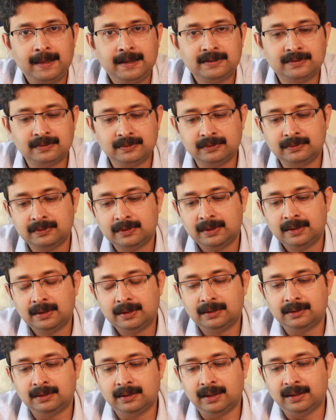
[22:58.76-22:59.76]
So
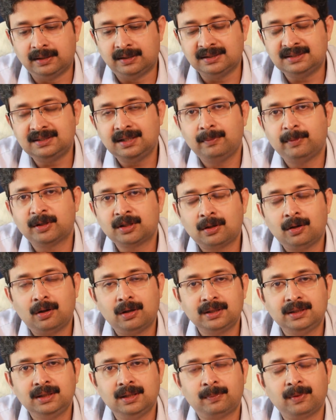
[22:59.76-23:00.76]
TCI
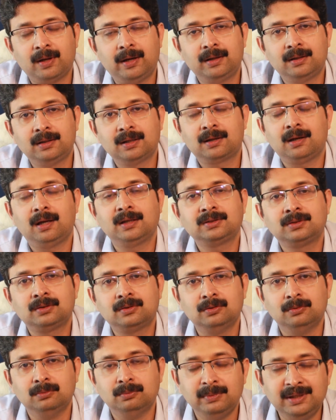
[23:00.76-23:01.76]
methodology applied in the
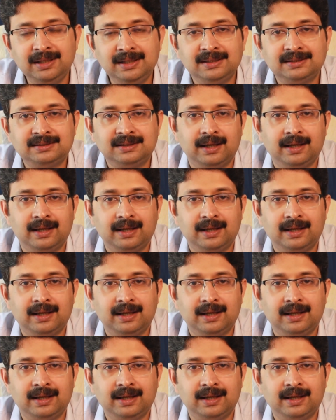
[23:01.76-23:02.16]
classroom means